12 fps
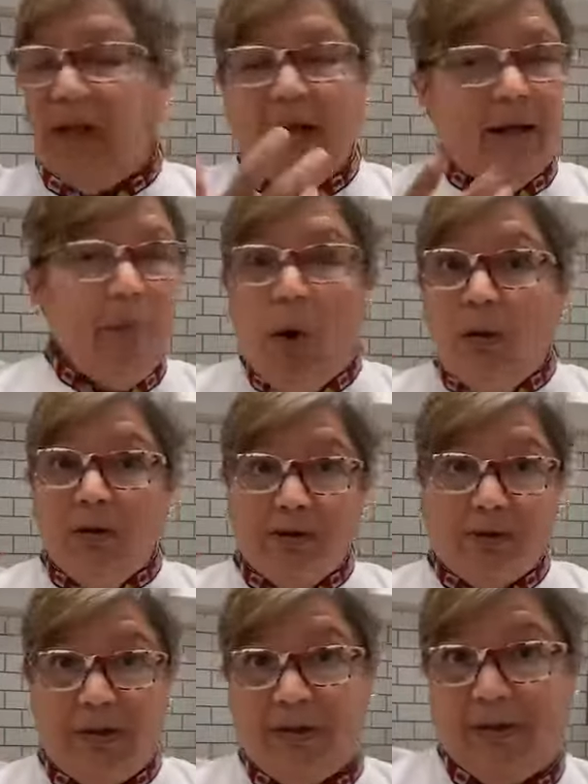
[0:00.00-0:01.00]
any molds
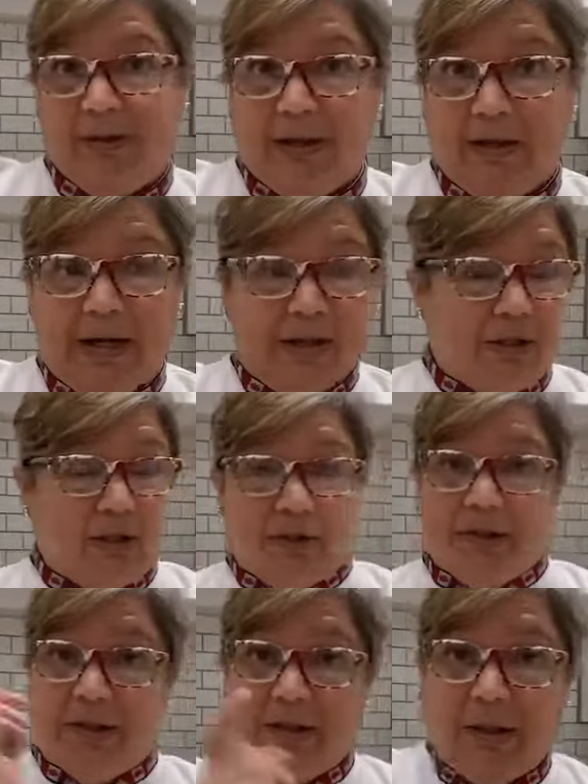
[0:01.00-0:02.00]
or anything like that. So
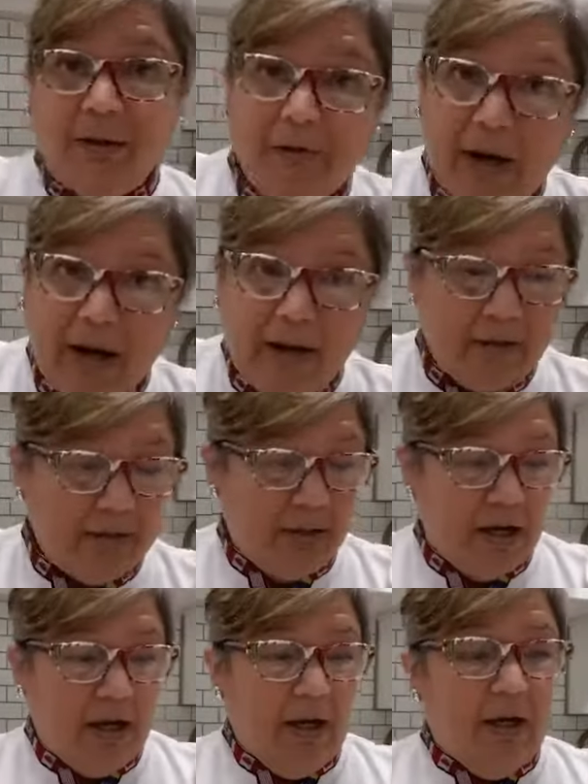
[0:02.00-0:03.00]
stick around.
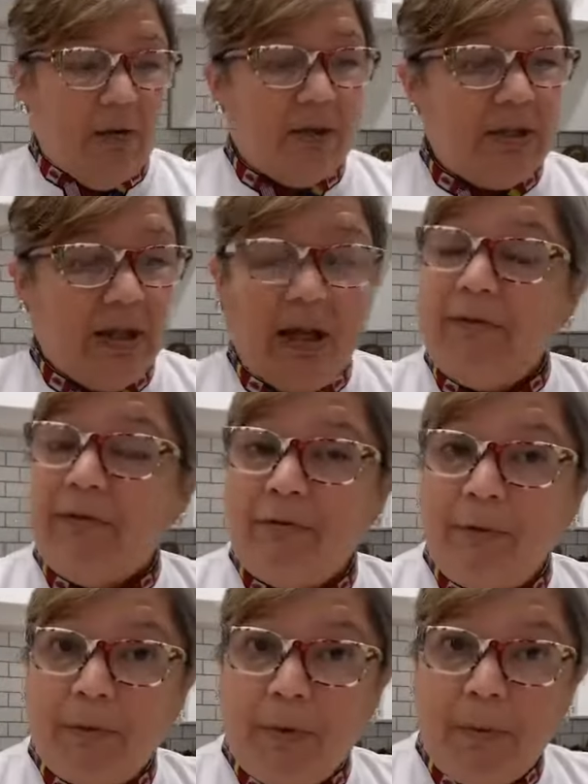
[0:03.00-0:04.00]
We still have a
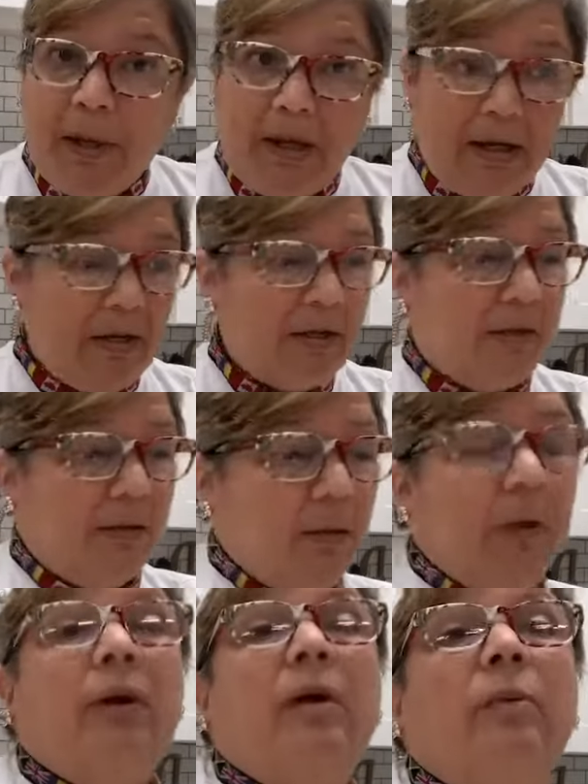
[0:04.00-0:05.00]
few more minutes. We're
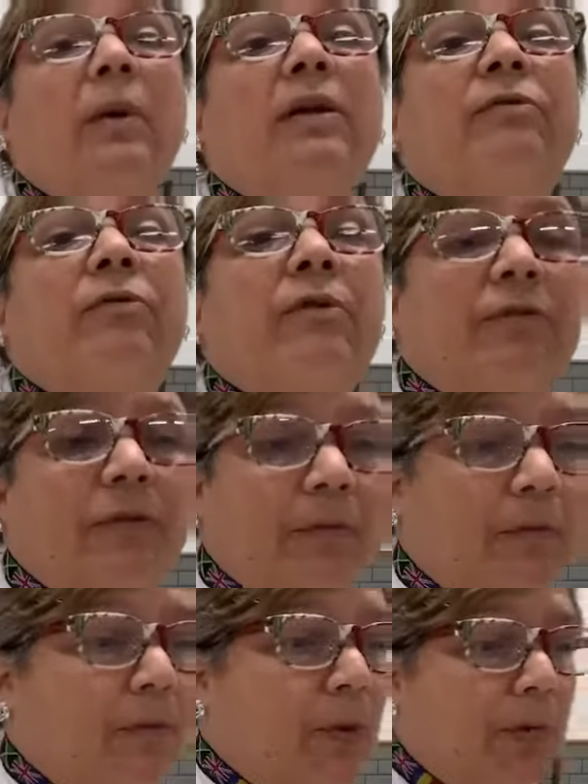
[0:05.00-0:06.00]
gonna wait for a few
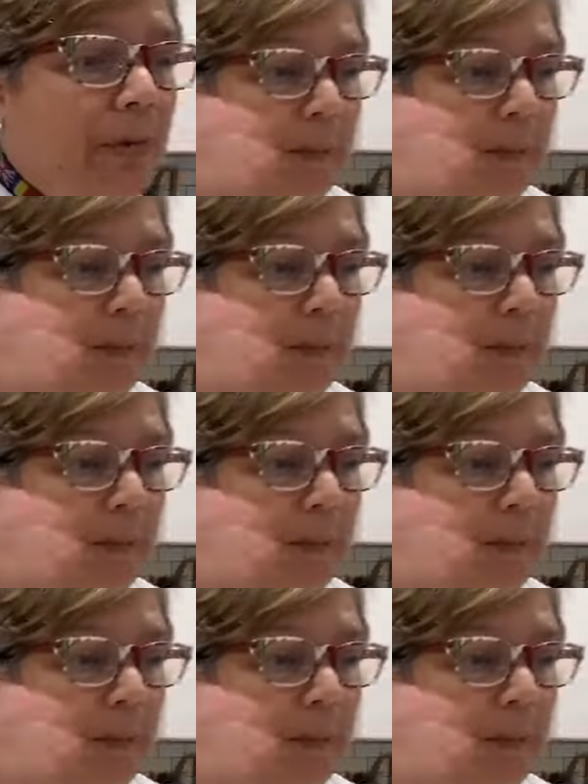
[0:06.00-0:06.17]
more